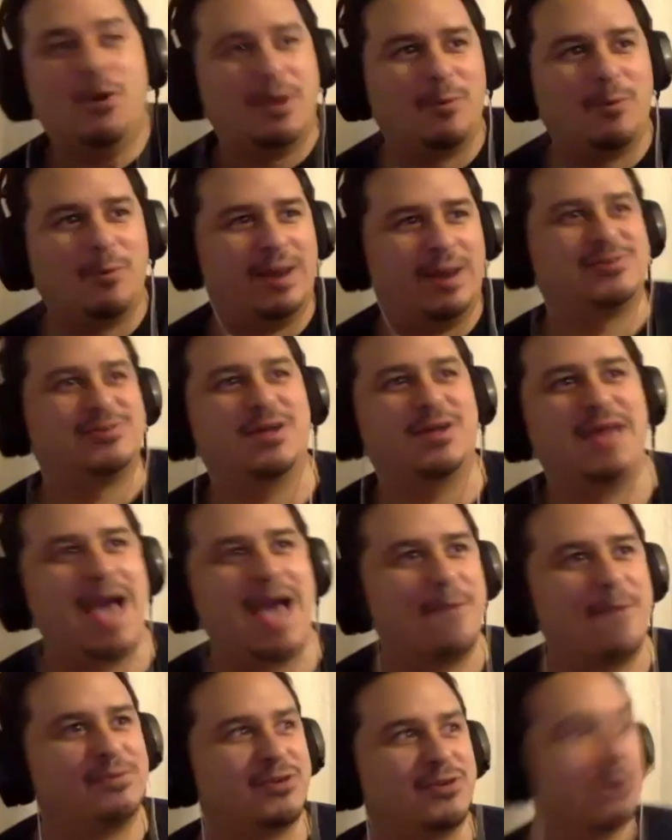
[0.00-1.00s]
And when I saw that
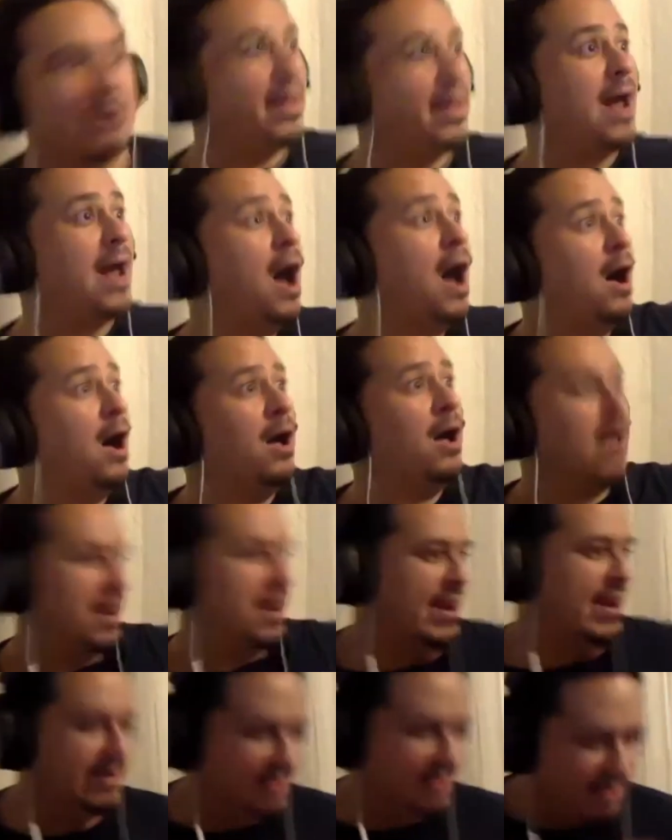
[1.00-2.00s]
episode, I'm like, oh,
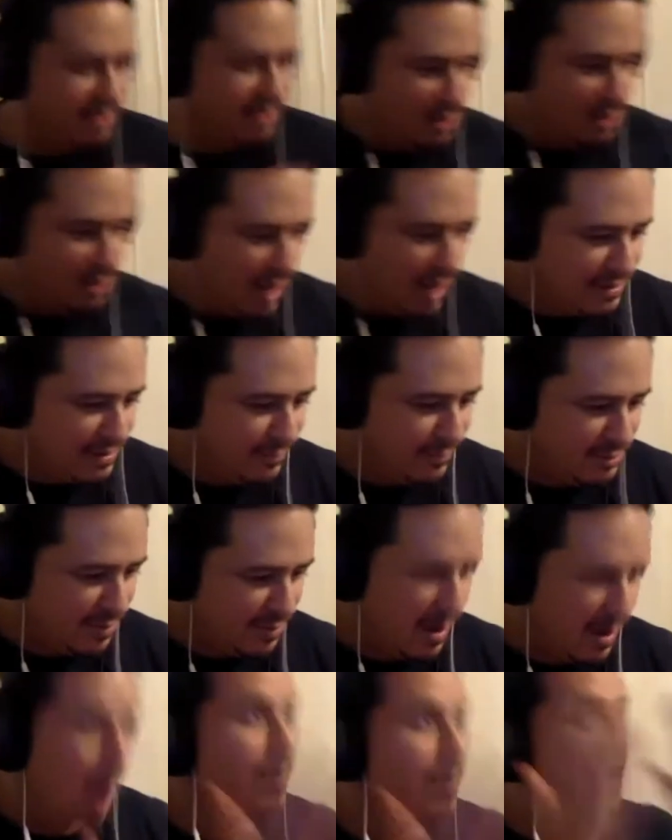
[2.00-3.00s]
and then I did the Galactic
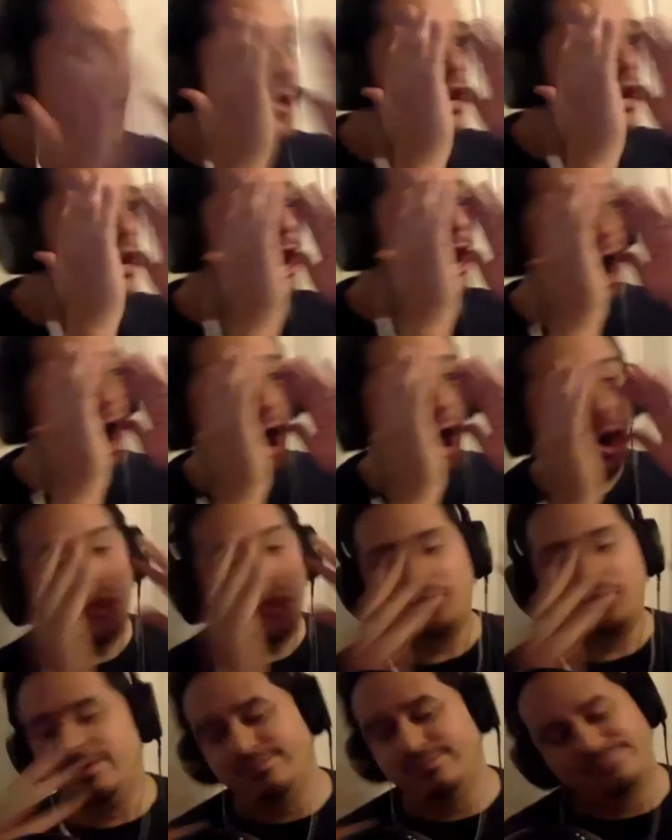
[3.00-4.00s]
Rodents. I'm like,
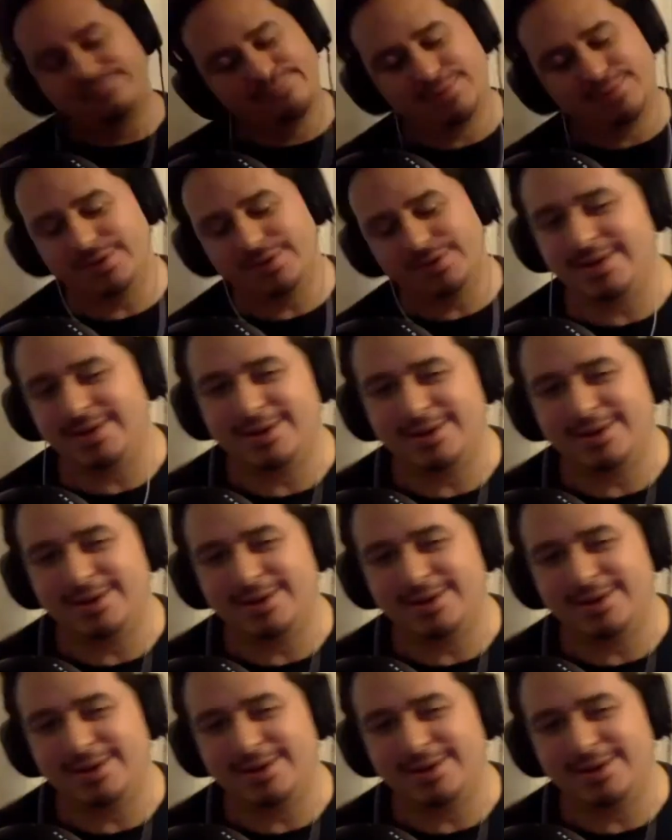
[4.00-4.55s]
no. But yeah.